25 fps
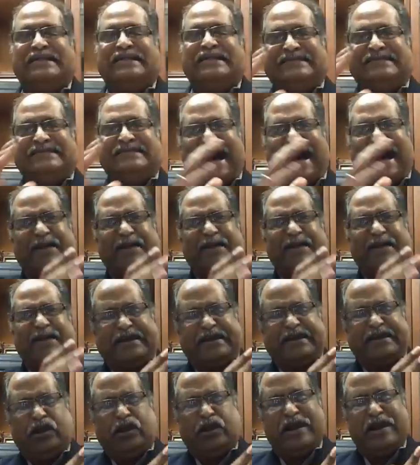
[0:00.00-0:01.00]
That
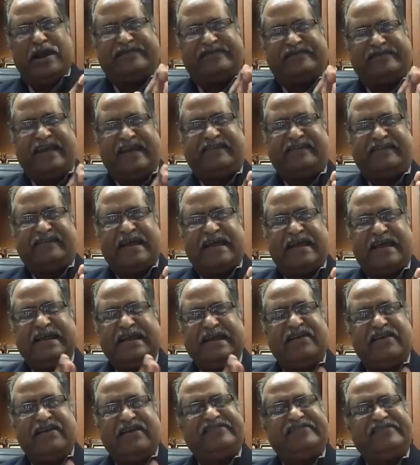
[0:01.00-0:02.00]
particular section
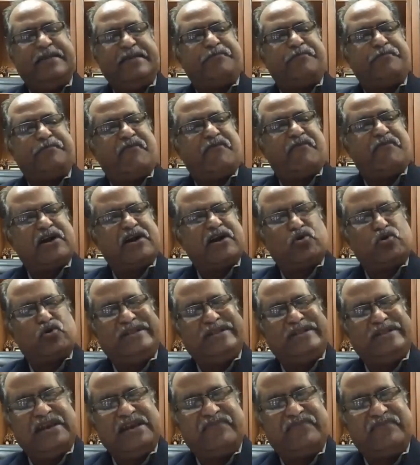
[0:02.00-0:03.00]
gives the power to
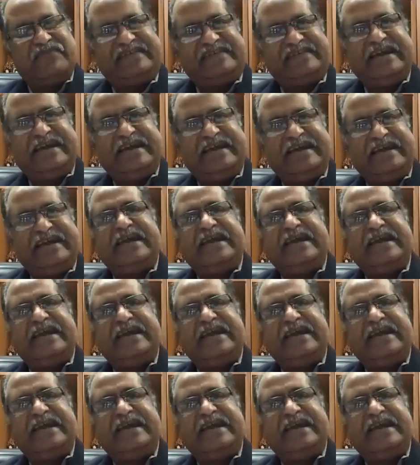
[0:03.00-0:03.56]
the investigating